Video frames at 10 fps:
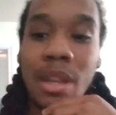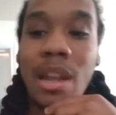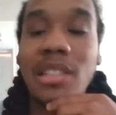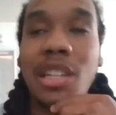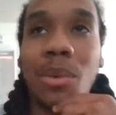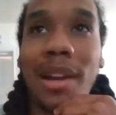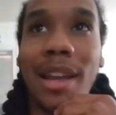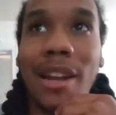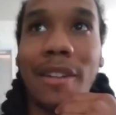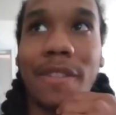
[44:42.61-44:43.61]
I said, well, I
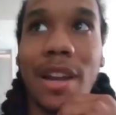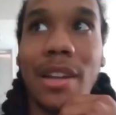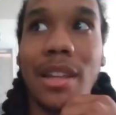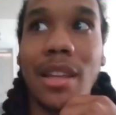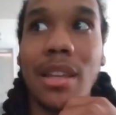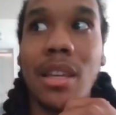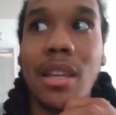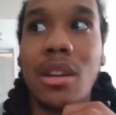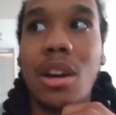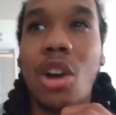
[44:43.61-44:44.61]
gotta find a
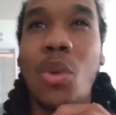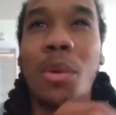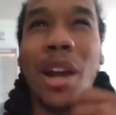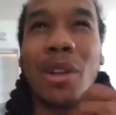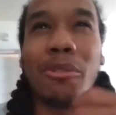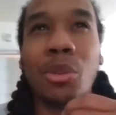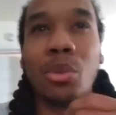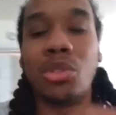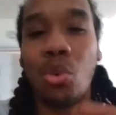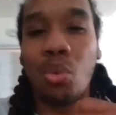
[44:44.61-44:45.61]
way where I don't feel
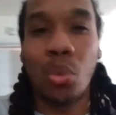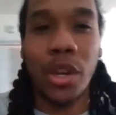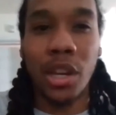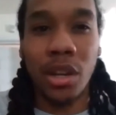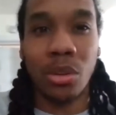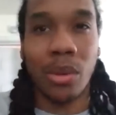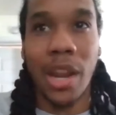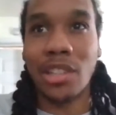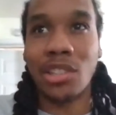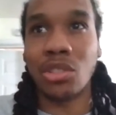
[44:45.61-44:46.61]
so weird or
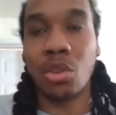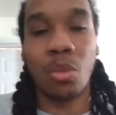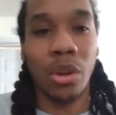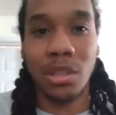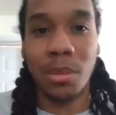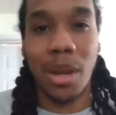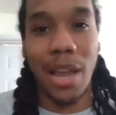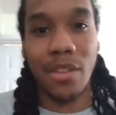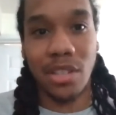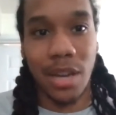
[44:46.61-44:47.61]
anxious or worrisome about
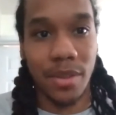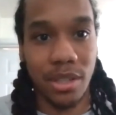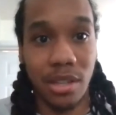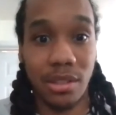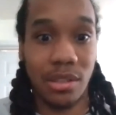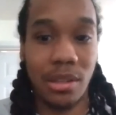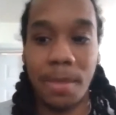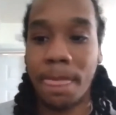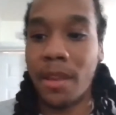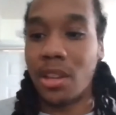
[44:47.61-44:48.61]
having these conversations.
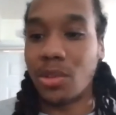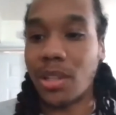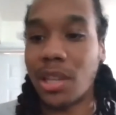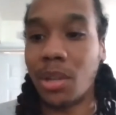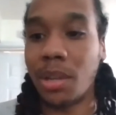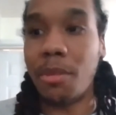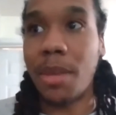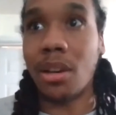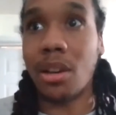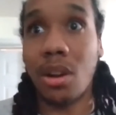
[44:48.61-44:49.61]
So I say, well, let me
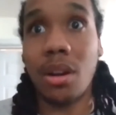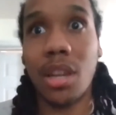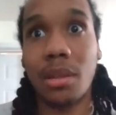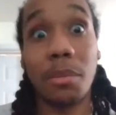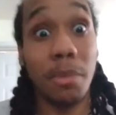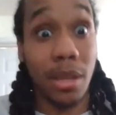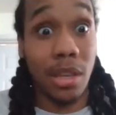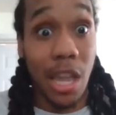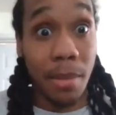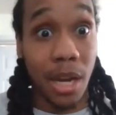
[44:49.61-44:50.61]
make a card game. Let me make a
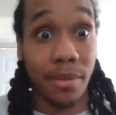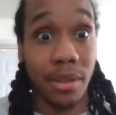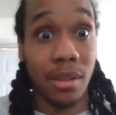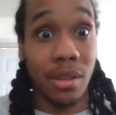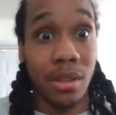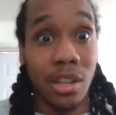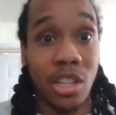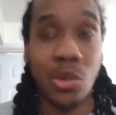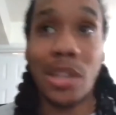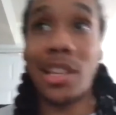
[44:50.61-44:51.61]
game out of it.
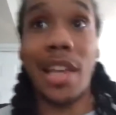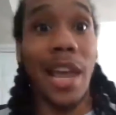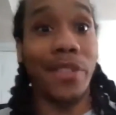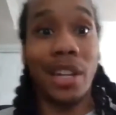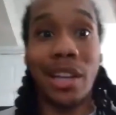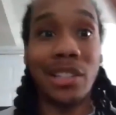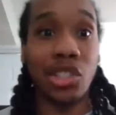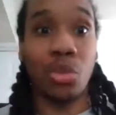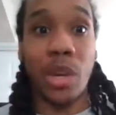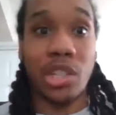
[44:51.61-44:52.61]
So I take everyday life
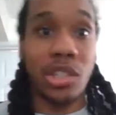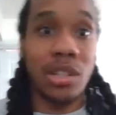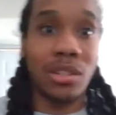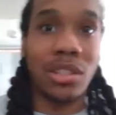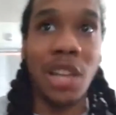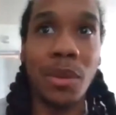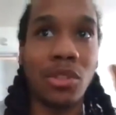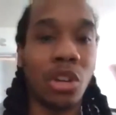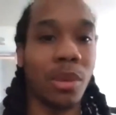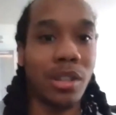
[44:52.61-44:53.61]
situations, things we
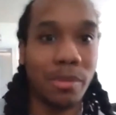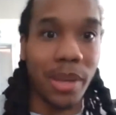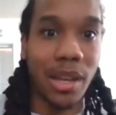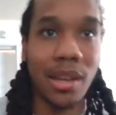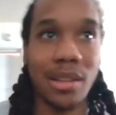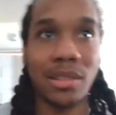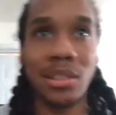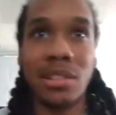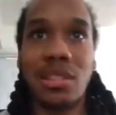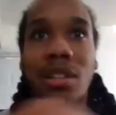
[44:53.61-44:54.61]
talked about in the past,
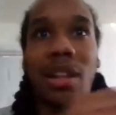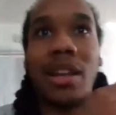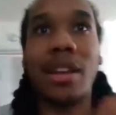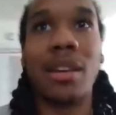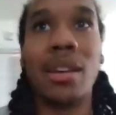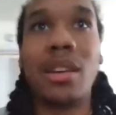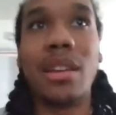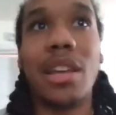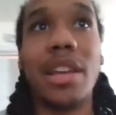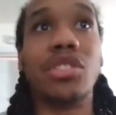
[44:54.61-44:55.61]
to see like
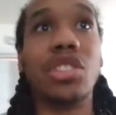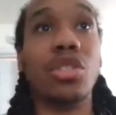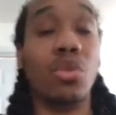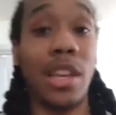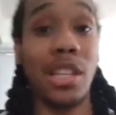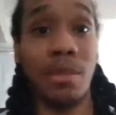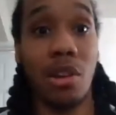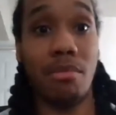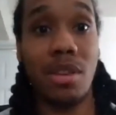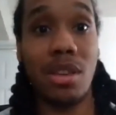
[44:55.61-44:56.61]
if she knew things
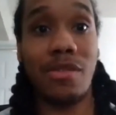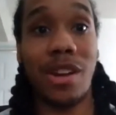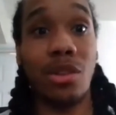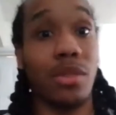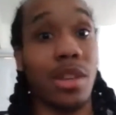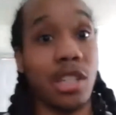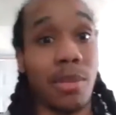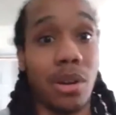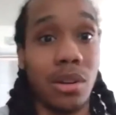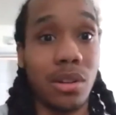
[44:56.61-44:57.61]
about me, if I knew things
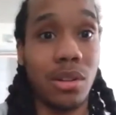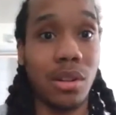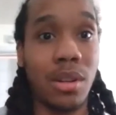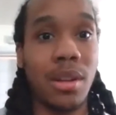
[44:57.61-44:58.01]
about her,